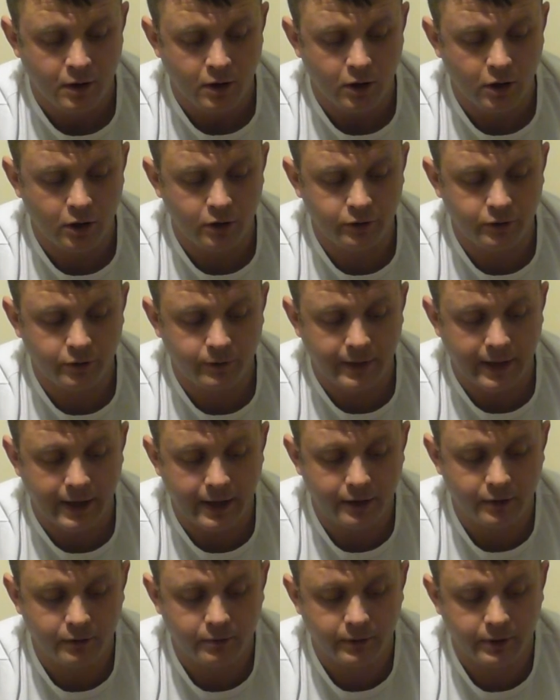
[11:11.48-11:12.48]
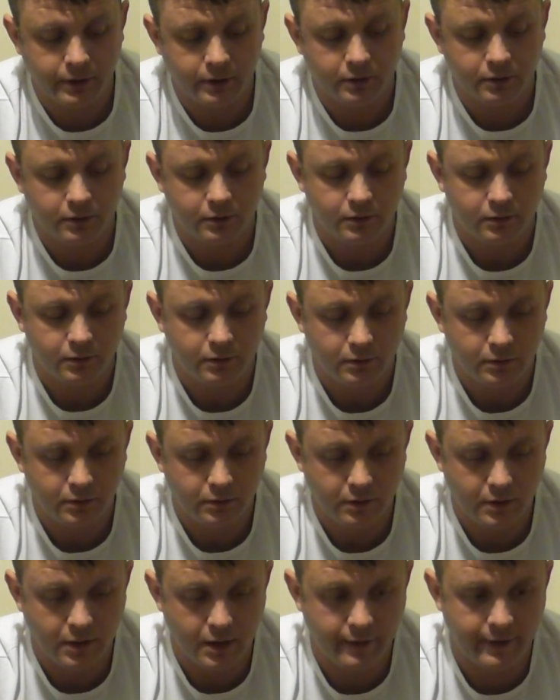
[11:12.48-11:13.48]
undo your hand wheel,
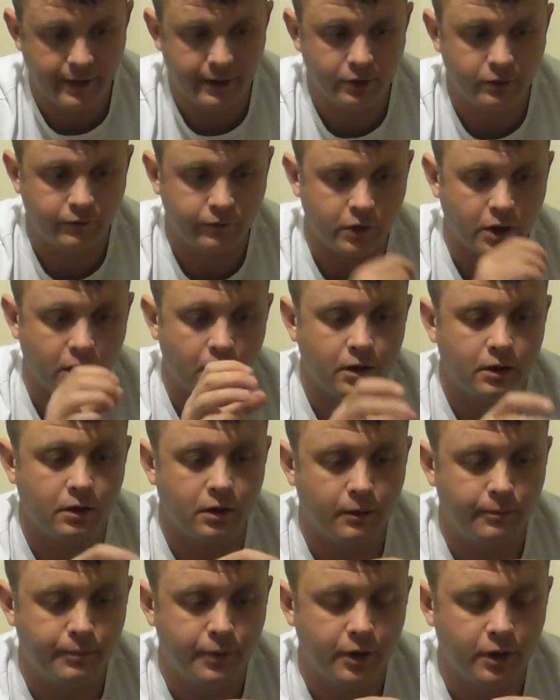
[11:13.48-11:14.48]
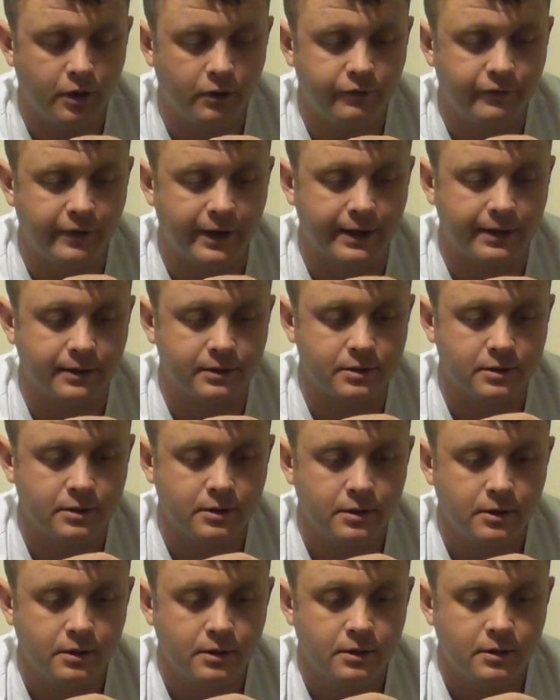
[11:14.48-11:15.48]
and then you've got a perfect
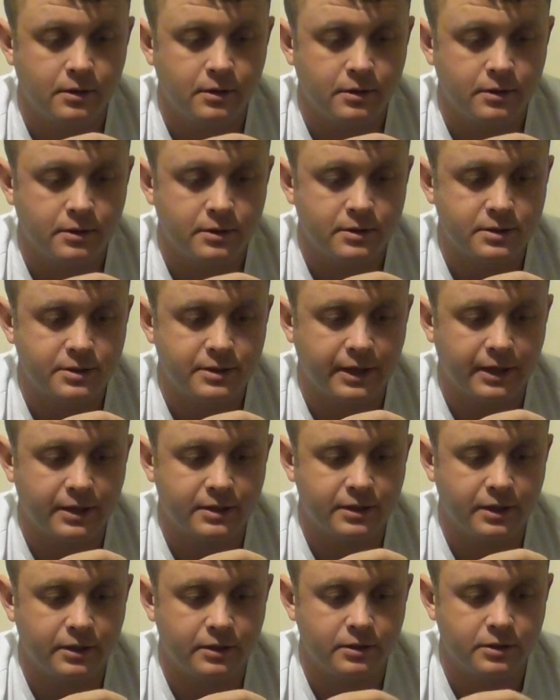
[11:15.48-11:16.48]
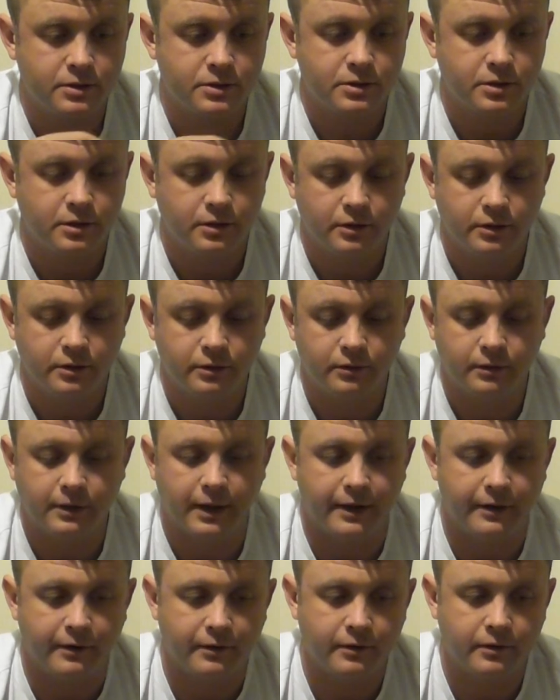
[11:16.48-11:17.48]
6-inch hook
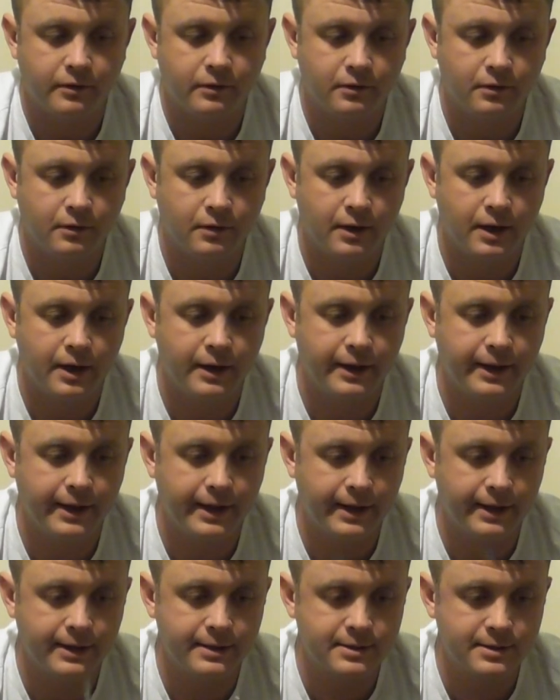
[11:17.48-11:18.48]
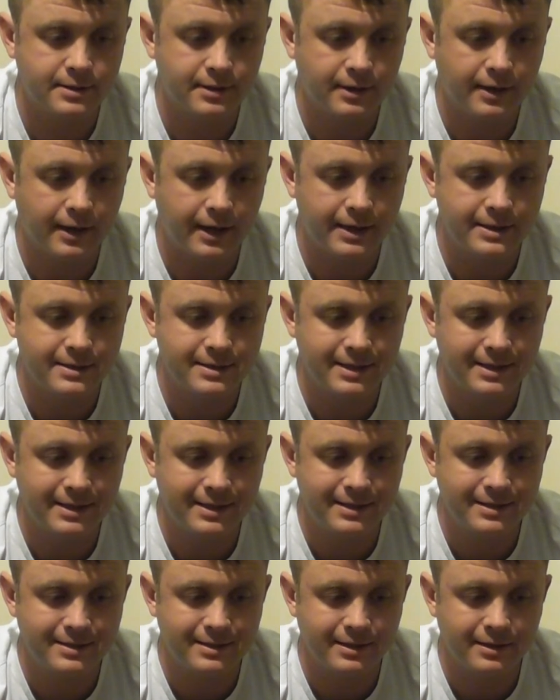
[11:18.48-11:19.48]
length. And it is as
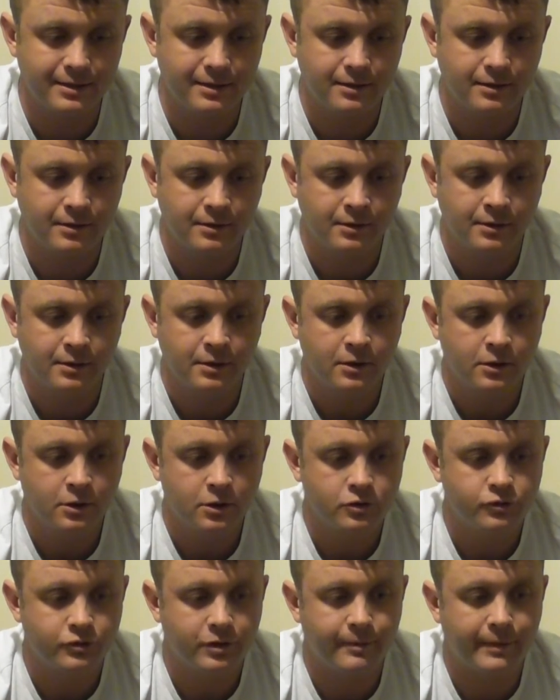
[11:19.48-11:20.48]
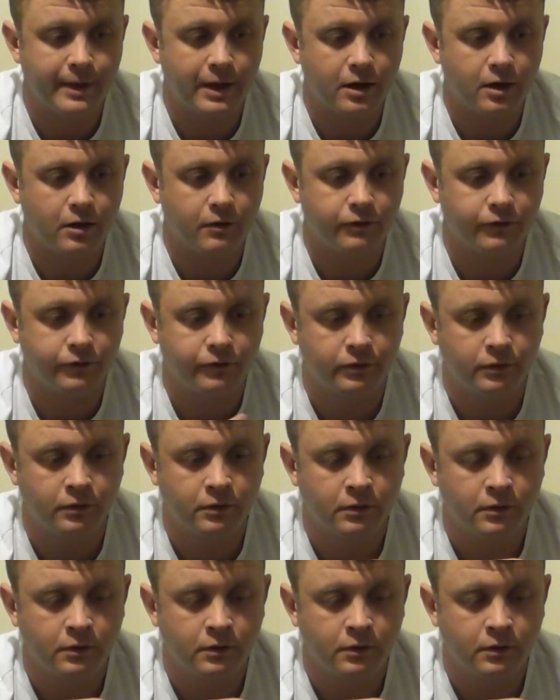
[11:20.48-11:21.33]
easy. Trim that off,